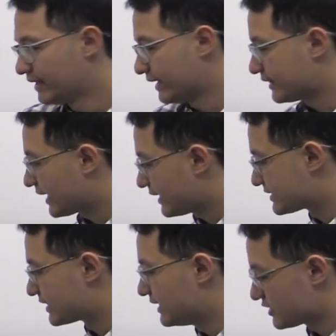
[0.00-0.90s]
And that
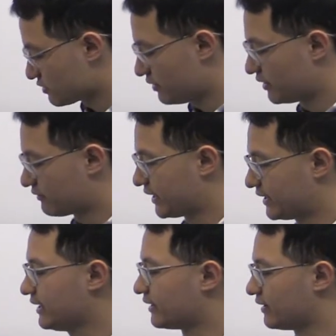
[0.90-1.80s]
is this one right
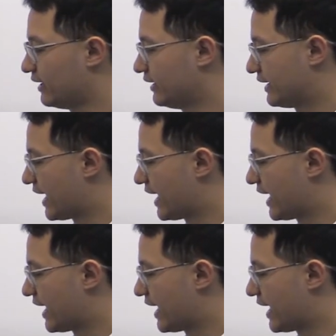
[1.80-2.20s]
here.